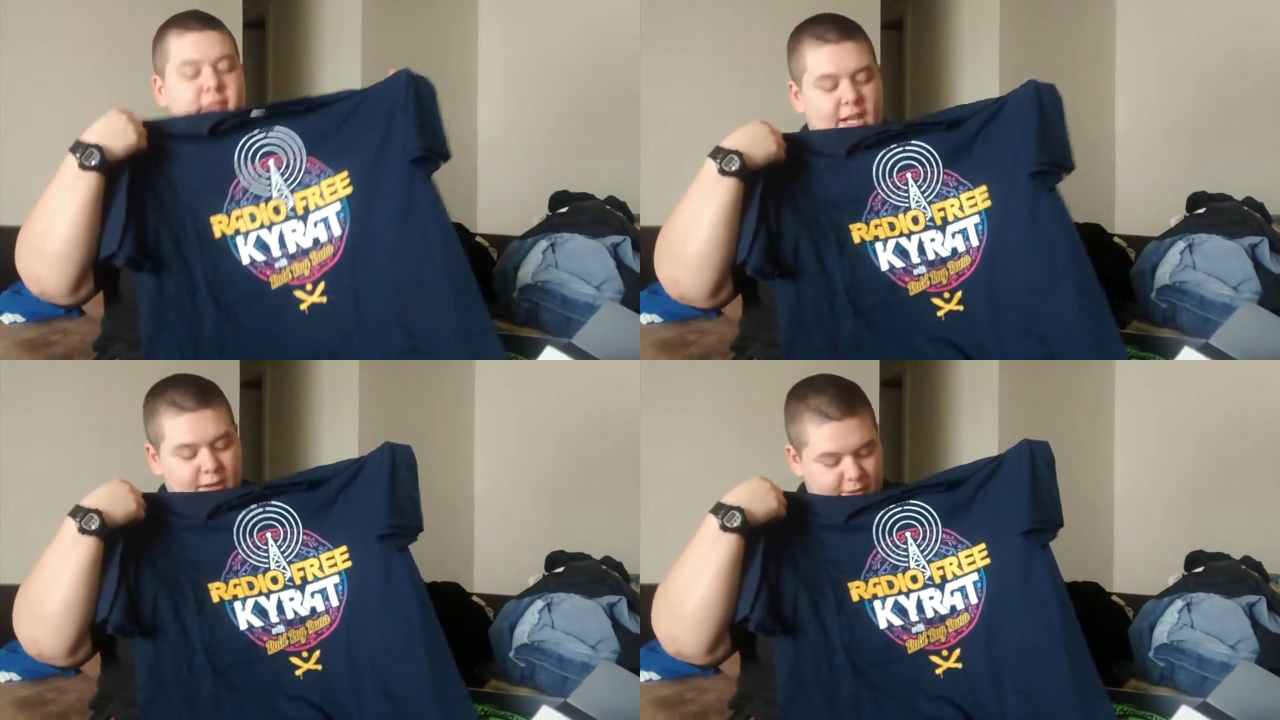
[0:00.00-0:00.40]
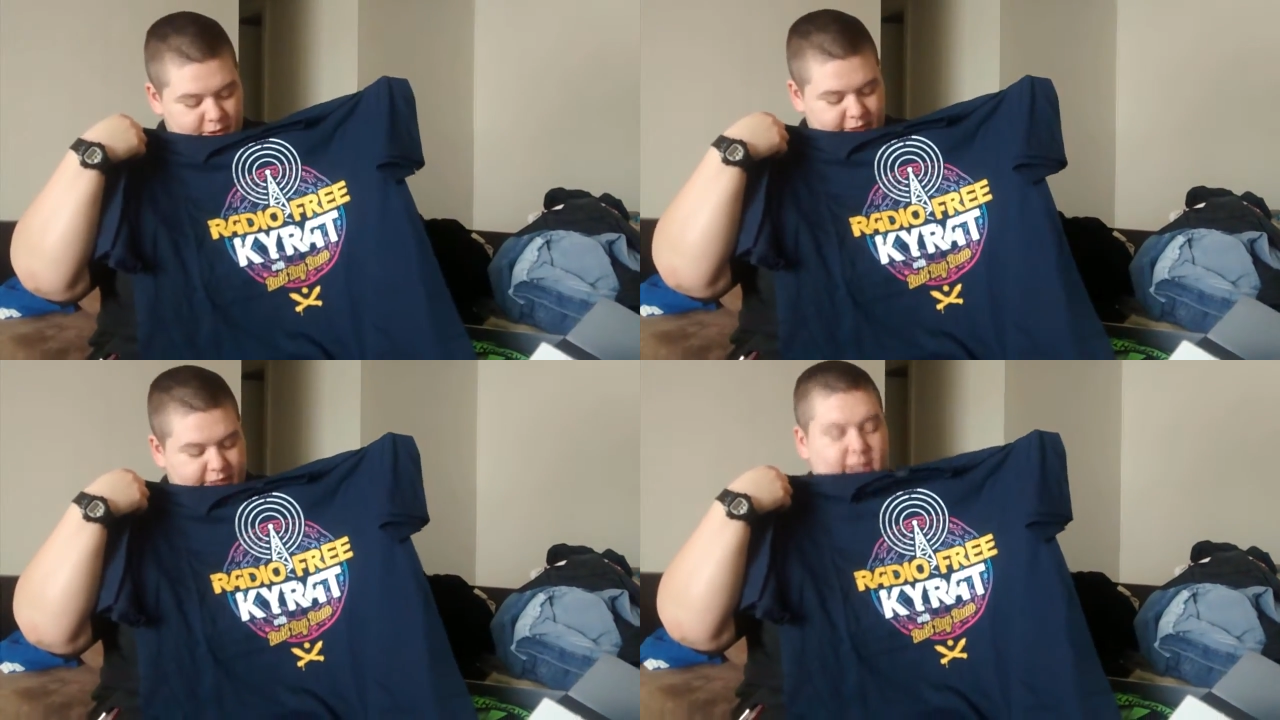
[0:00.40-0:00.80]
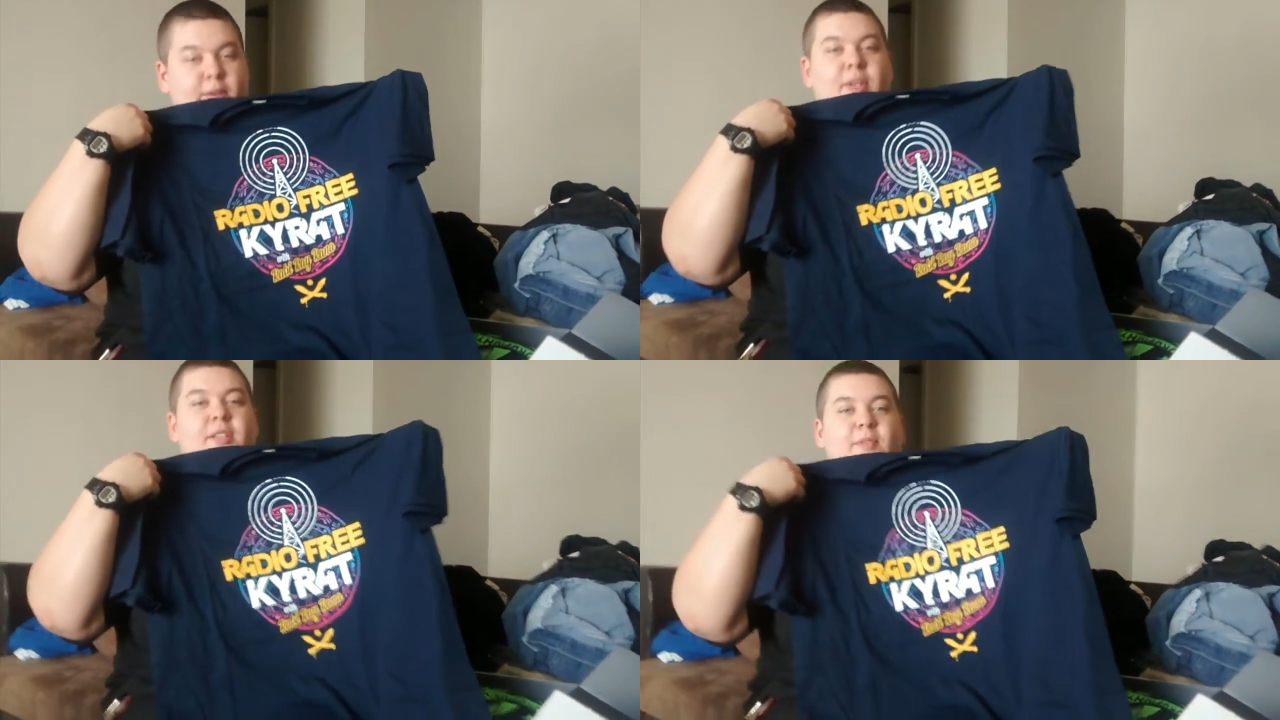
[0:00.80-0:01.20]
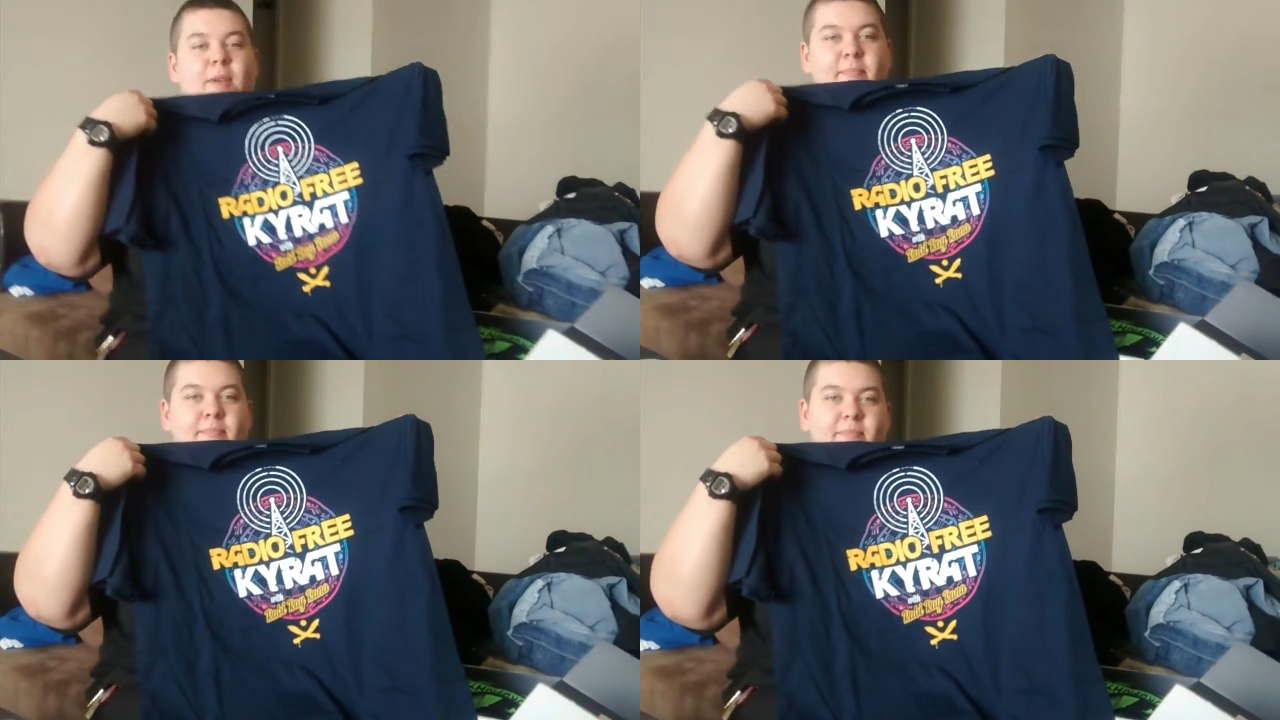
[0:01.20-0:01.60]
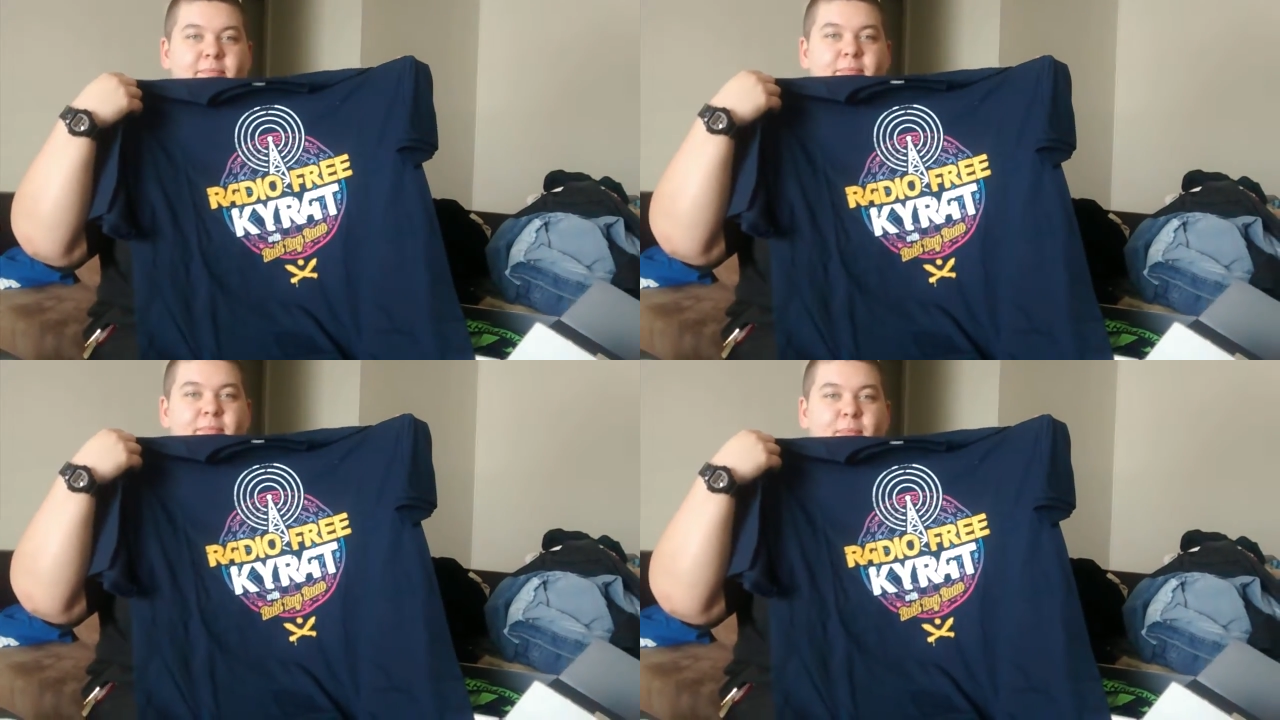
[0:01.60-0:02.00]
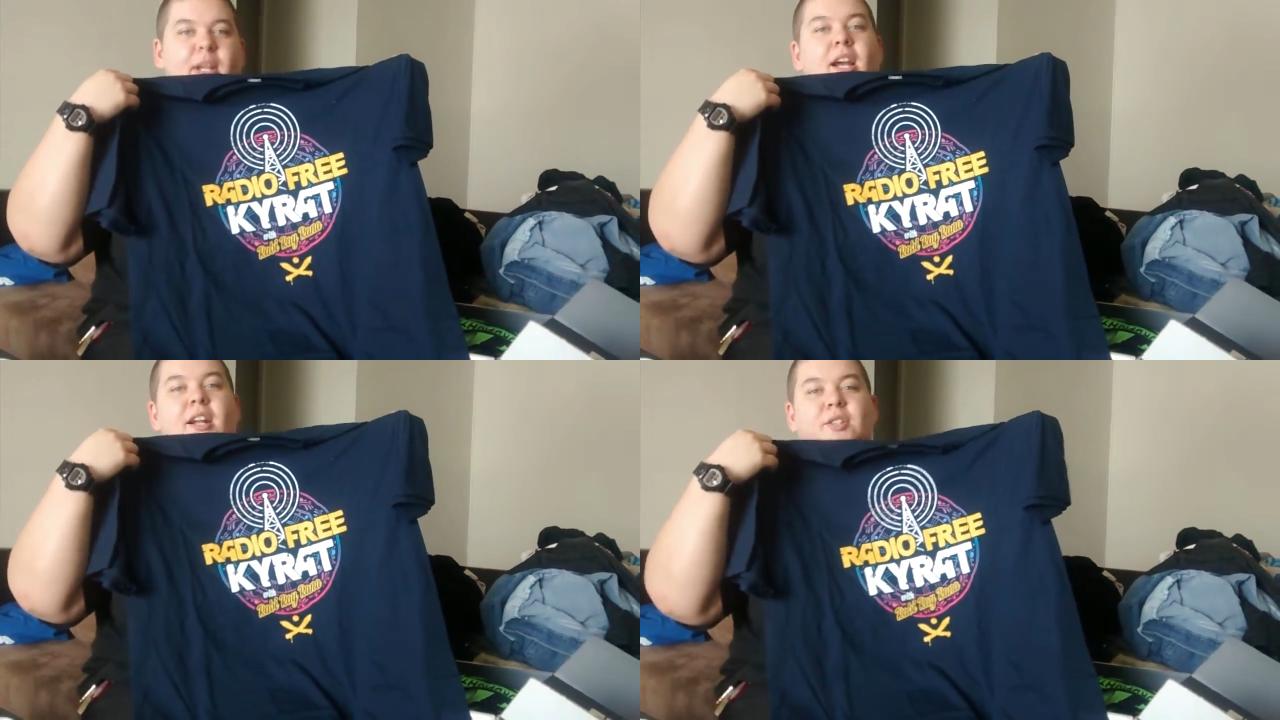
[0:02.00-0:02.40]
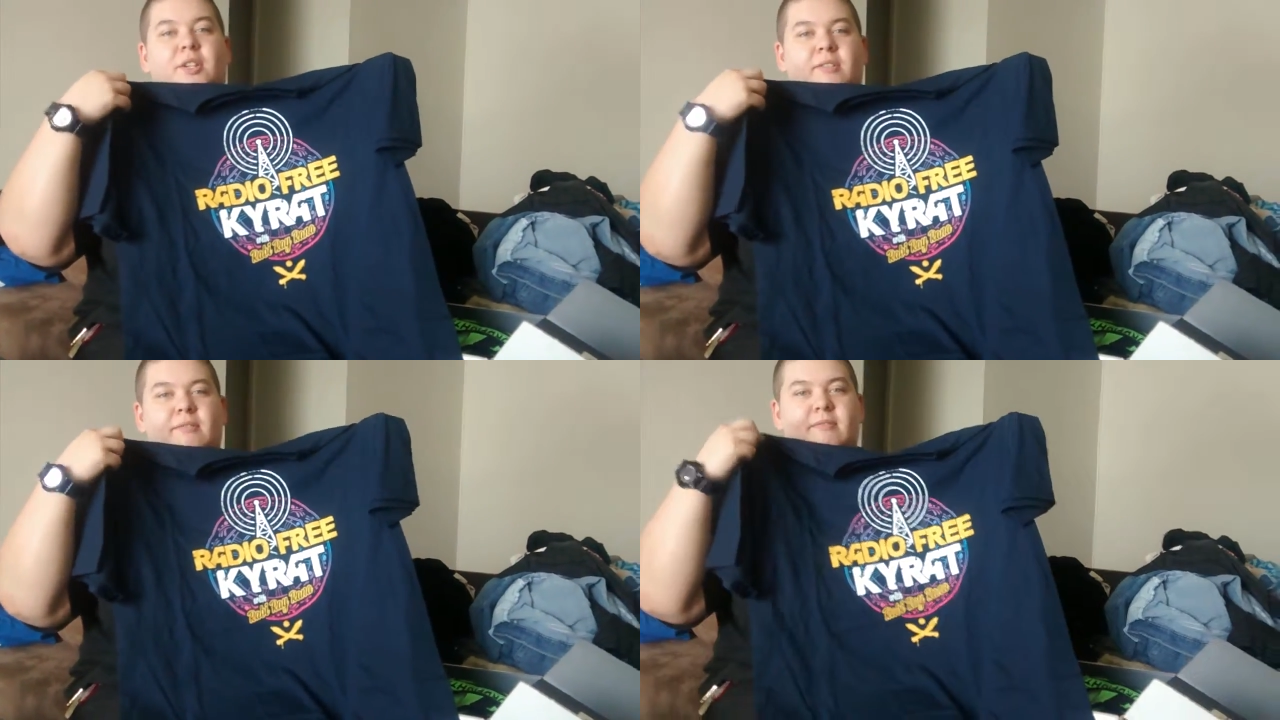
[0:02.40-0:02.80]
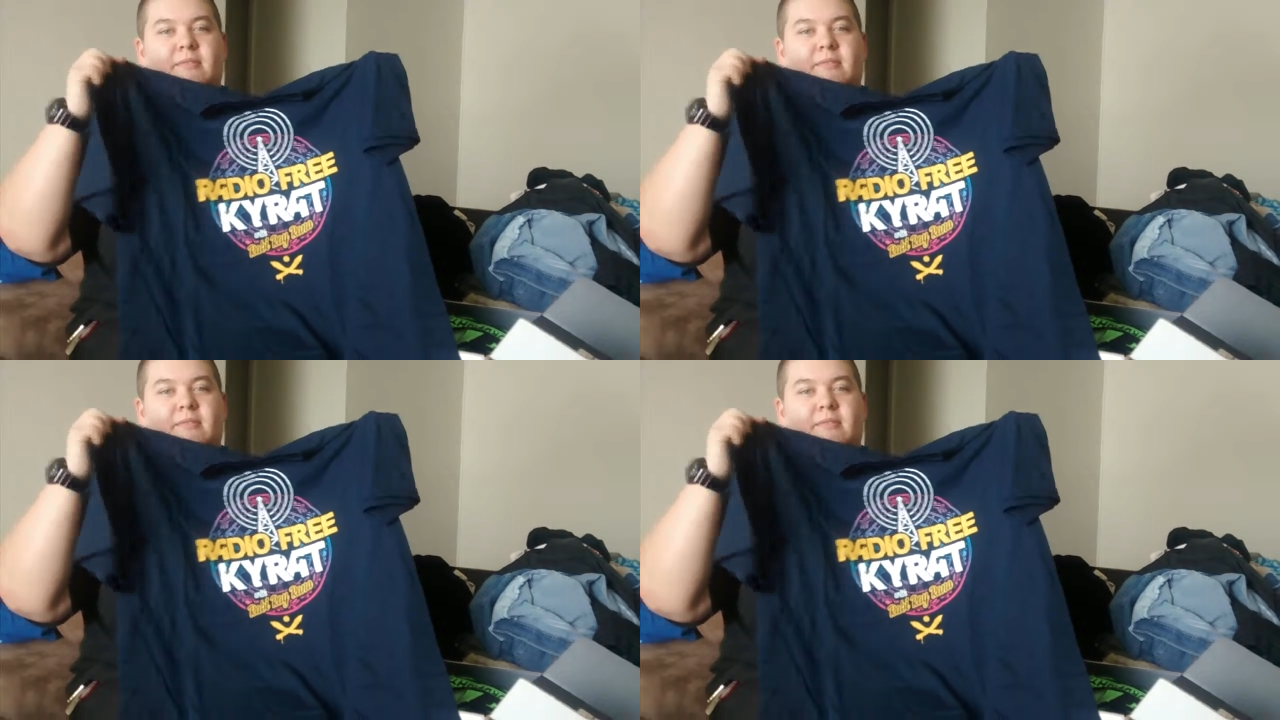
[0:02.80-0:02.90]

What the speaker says: I don't know exactly what it's from, but I got a shirt.